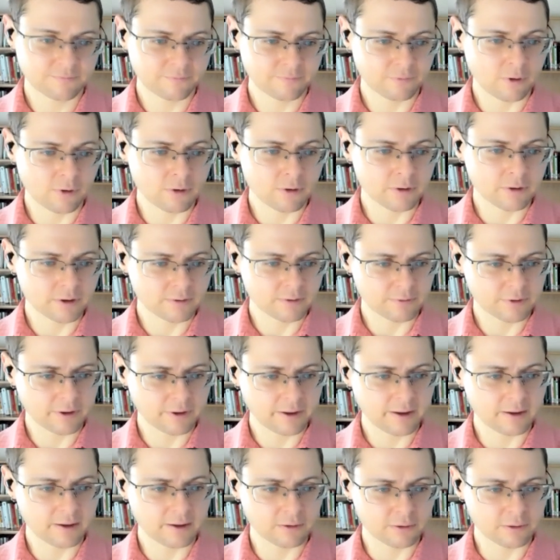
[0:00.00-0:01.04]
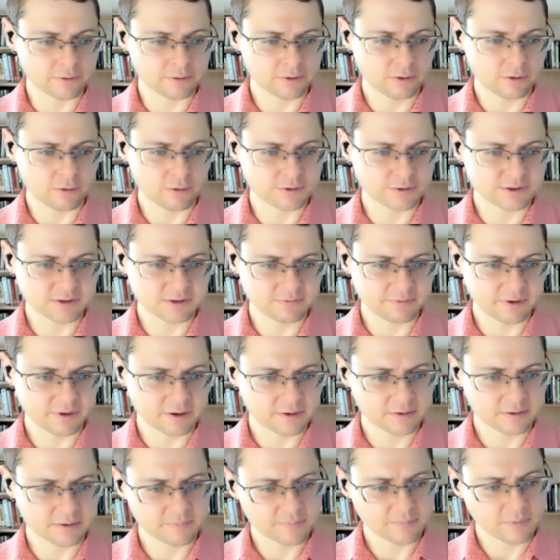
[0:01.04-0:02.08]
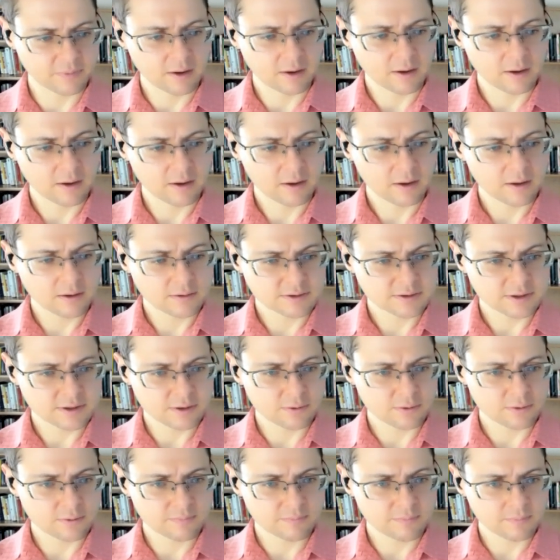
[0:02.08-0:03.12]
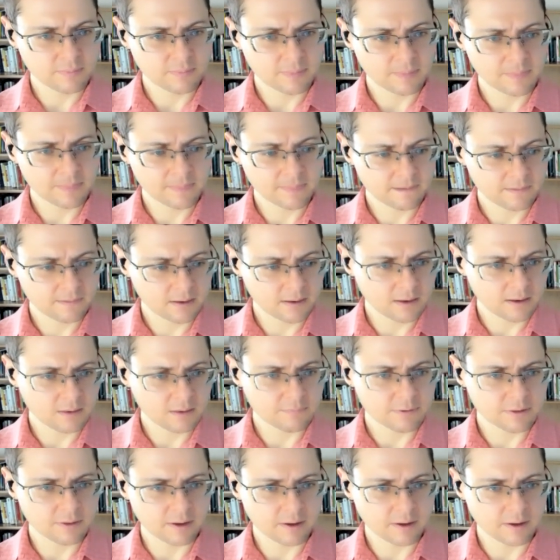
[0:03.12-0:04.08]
falling for the halo and horns effect. So, given